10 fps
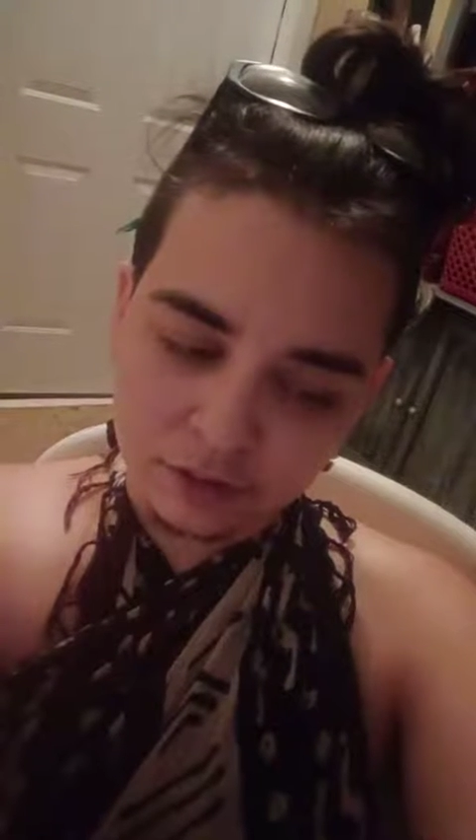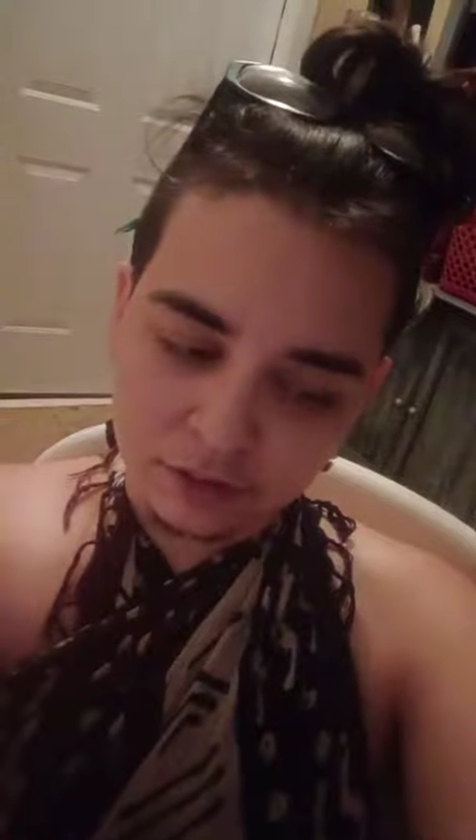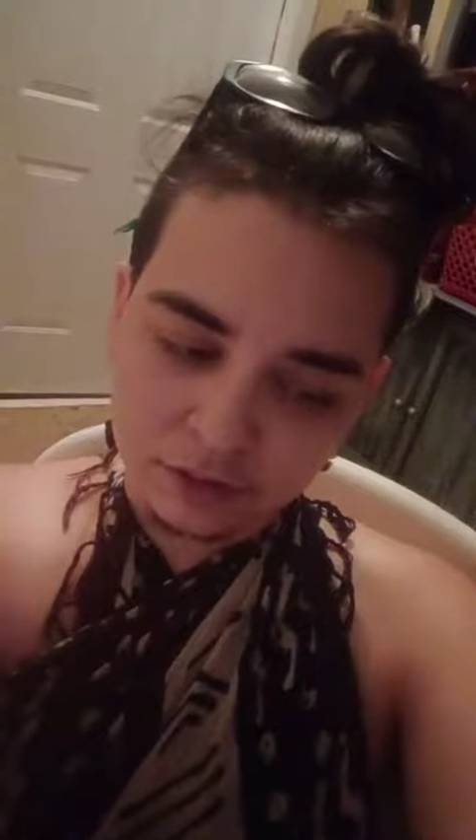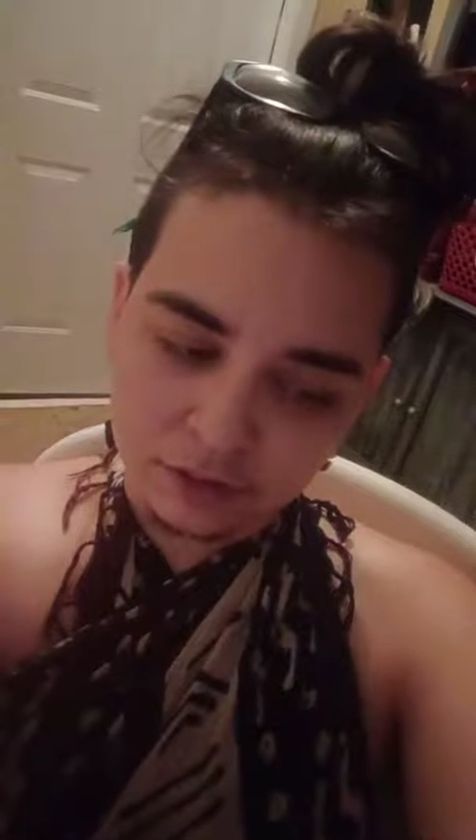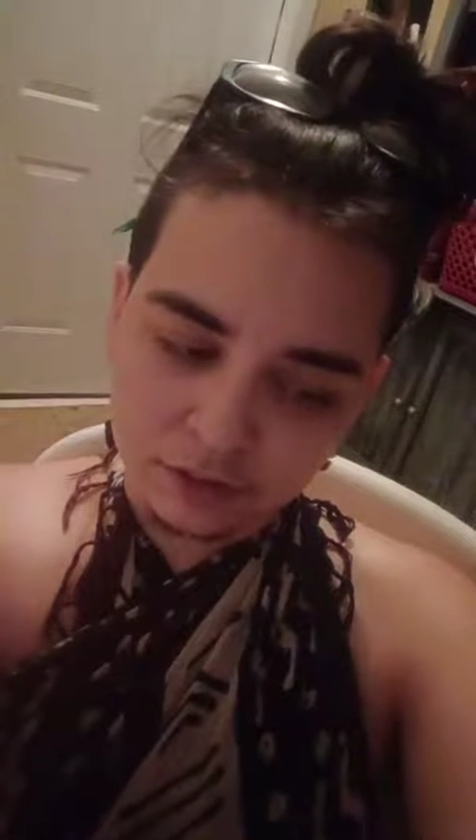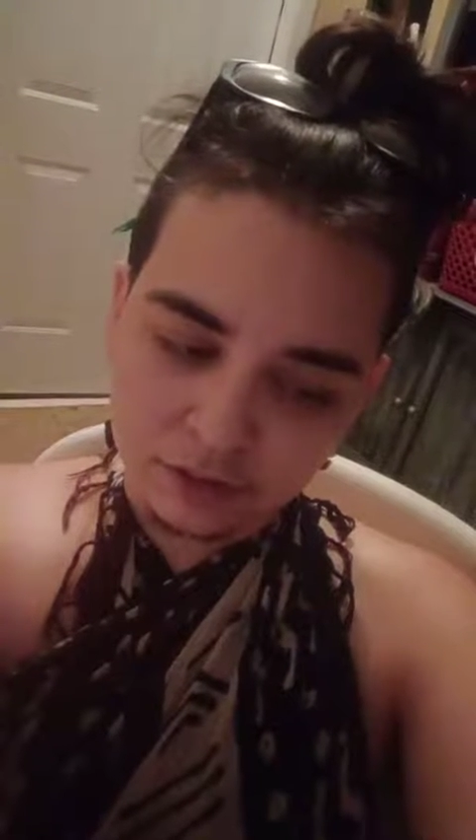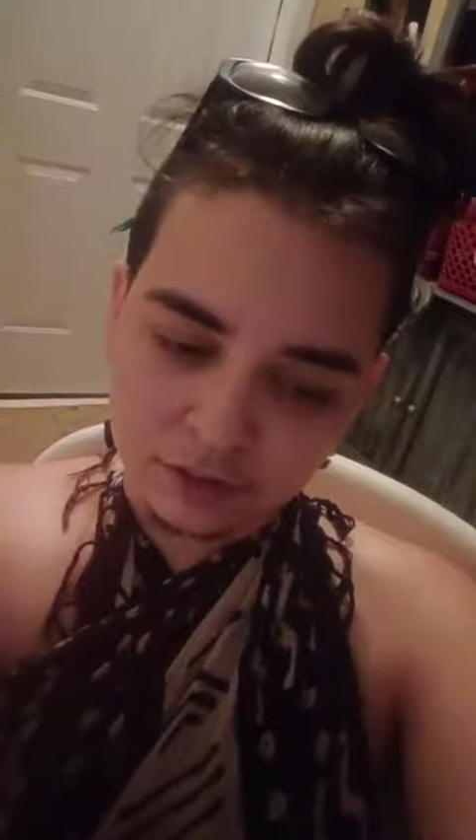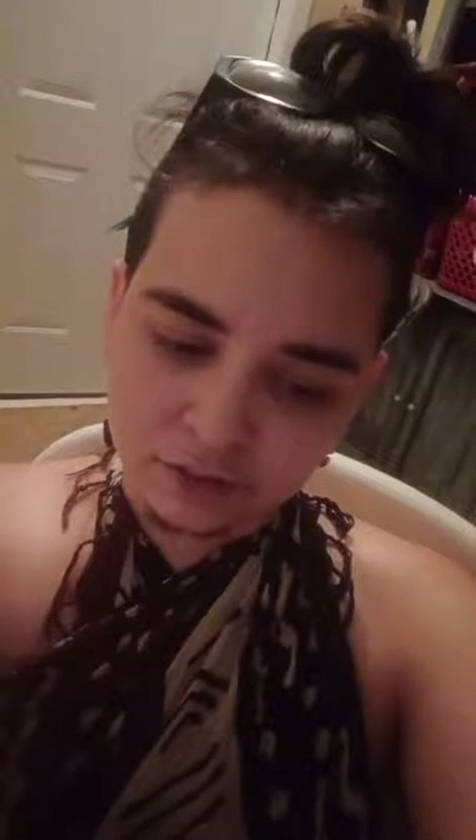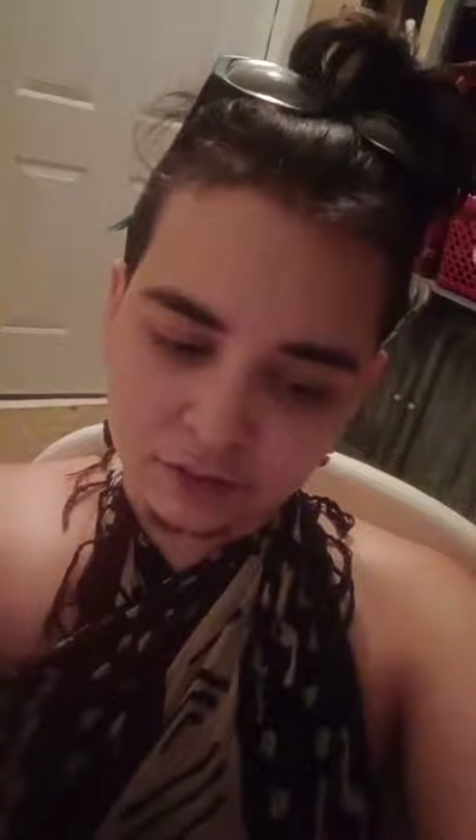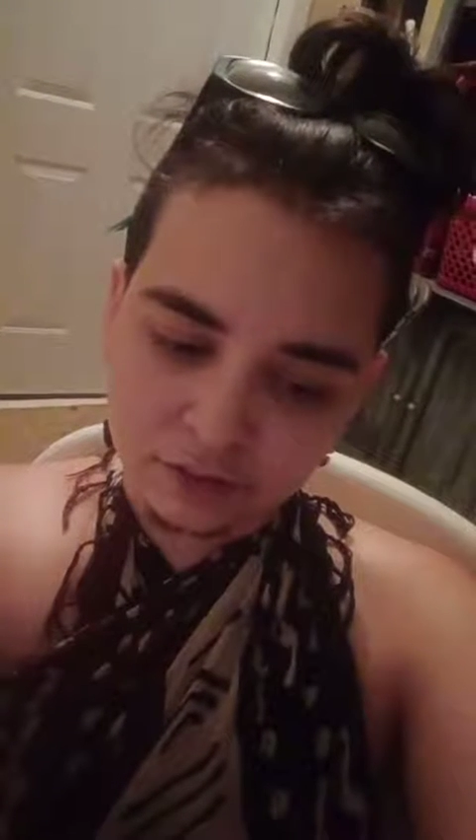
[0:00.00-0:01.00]
and
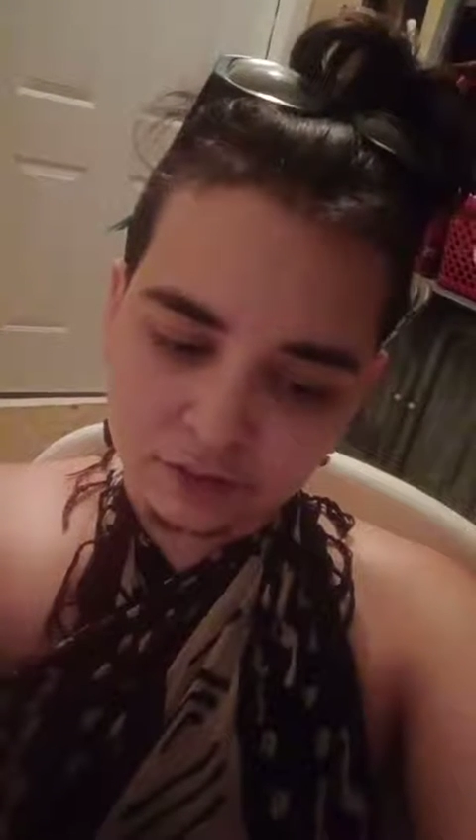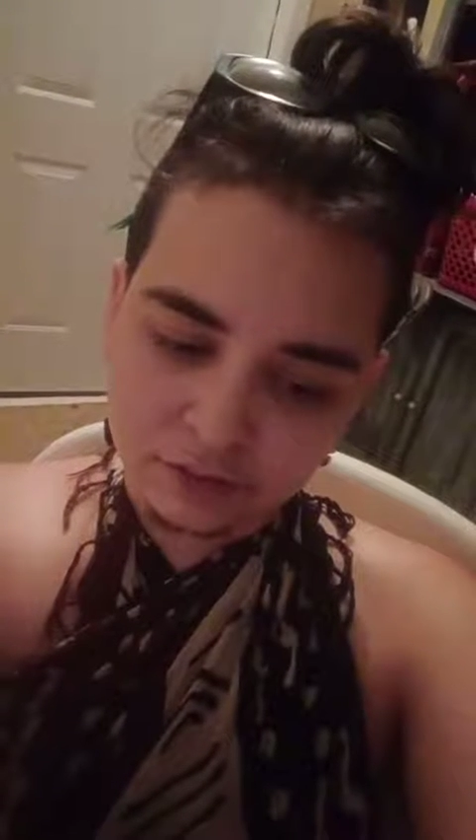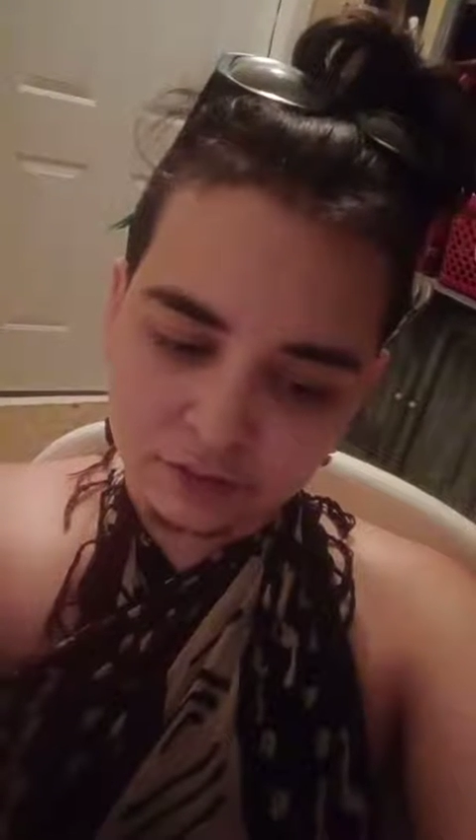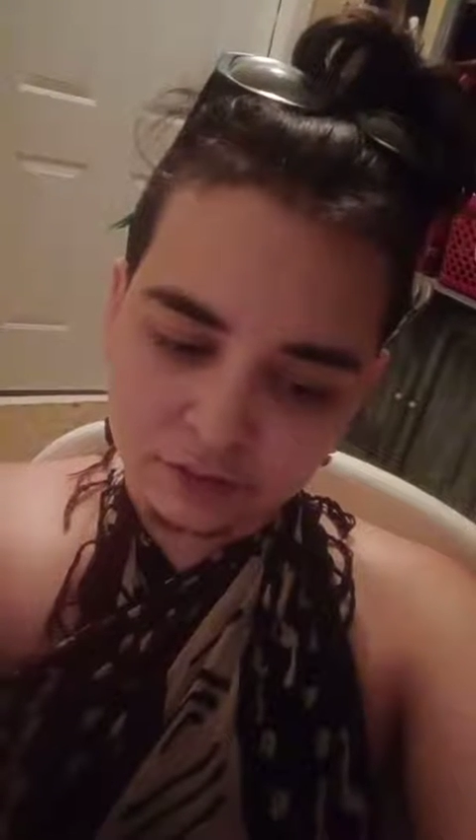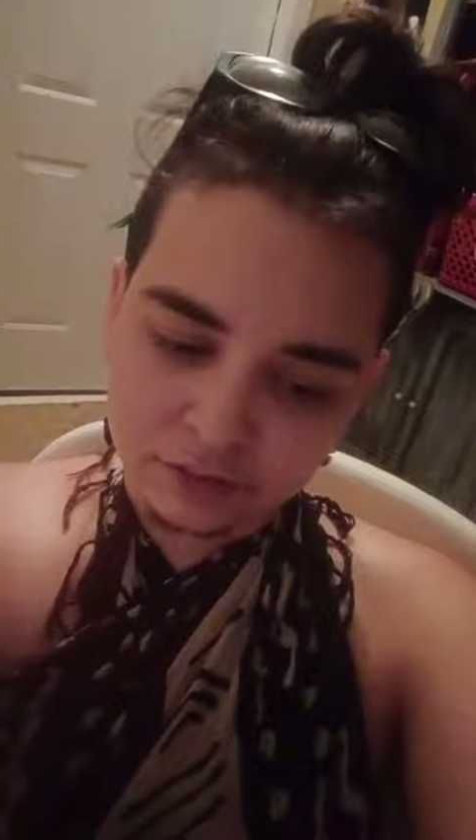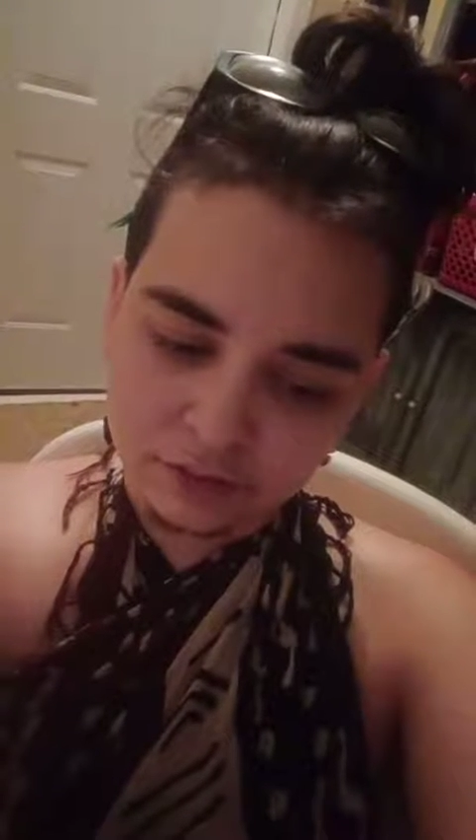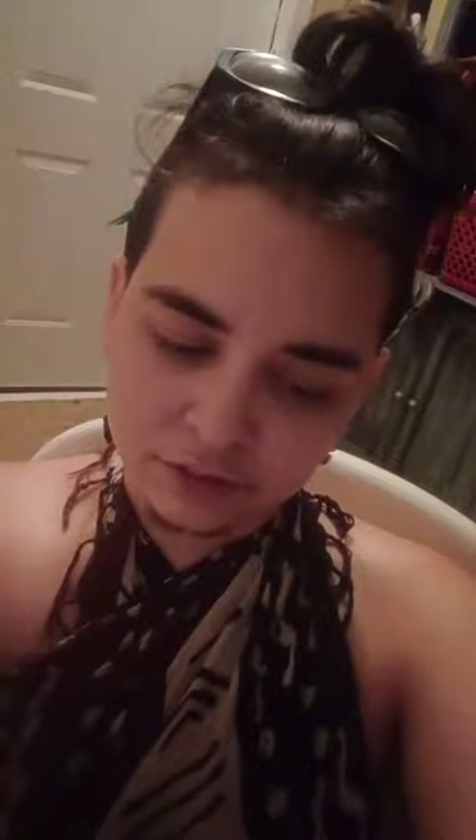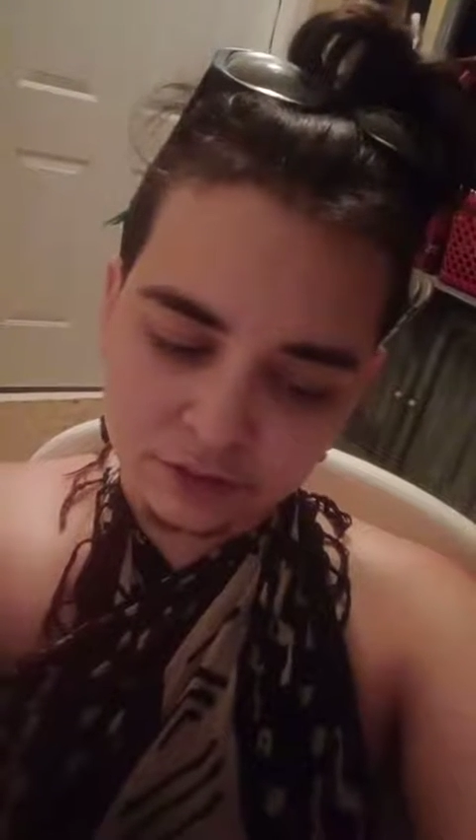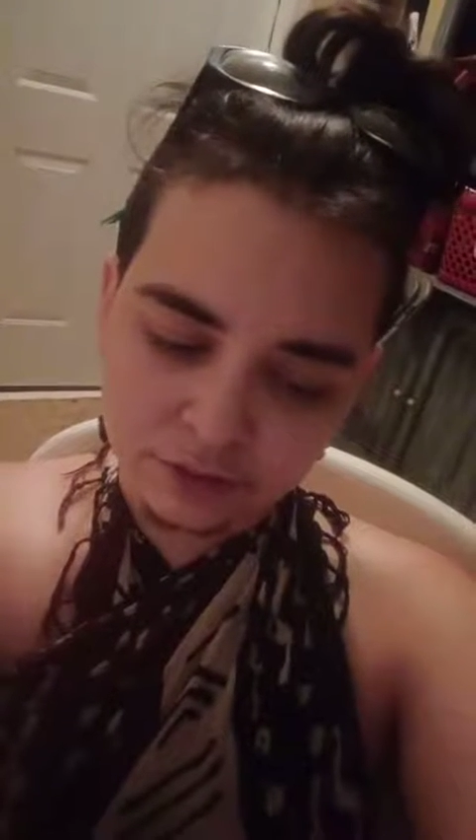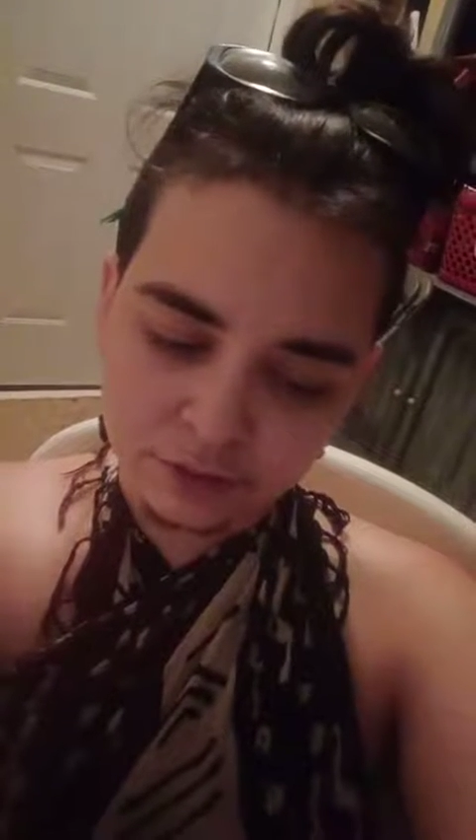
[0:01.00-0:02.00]
he's